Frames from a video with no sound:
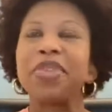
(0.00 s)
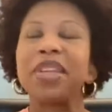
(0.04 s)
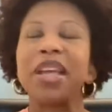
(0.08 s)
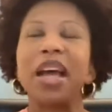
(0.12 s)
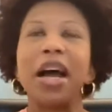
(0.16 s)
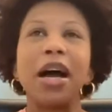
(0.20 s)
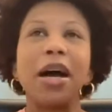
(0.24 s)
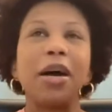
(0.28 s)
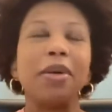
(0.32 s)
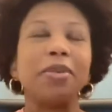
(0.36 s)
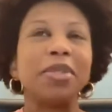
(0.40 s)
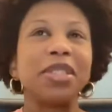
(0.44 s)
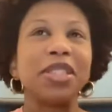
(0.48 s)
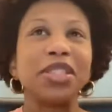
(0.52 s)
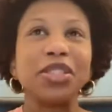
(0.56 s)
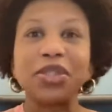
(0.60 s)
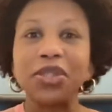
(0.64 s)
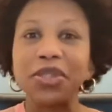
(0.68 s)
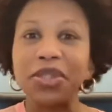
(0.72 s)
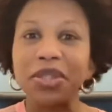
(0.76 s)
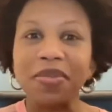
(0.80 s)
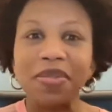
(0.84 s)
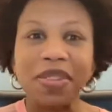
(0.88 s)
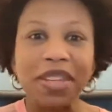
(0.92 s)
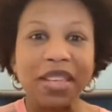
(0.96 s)
um,
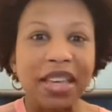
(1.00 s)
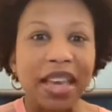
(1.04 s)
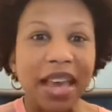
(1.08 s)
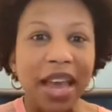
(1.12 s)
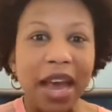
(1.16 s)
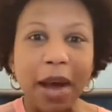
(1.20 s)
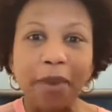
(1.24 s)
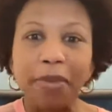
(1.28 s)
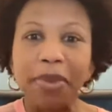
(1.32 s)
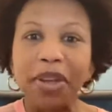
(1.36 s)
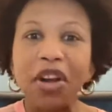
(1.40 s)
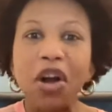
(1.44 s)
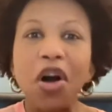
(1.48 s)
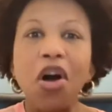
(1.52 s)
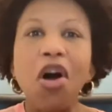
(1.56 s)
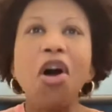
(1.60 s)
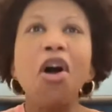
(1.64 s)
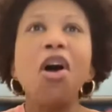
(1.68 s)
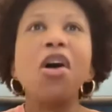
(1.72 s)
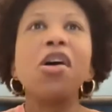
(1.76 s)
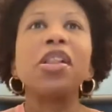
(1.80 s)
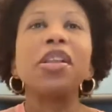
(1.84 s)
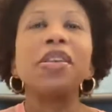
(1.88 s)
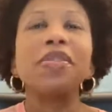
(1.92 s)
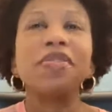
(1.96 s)
Sisters of the Yam, like
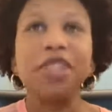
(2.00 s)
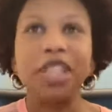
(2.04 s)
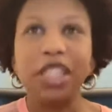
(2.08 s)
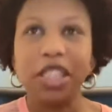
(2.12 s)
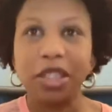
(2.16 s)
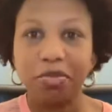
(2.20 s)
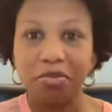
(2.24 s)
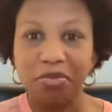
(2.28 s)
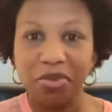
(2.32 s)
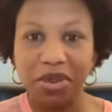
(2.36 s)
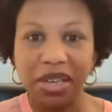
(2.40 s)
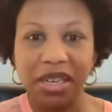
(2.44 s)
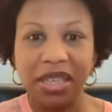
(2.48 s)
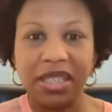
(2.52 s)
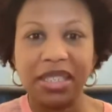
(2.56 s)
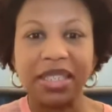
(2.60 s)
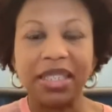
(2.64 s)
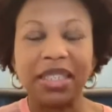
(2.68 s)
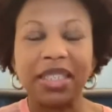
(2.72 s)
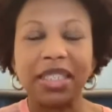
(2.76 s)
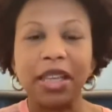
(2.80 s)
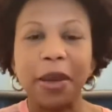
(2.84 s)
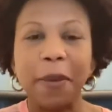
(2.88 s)
all of these books mm.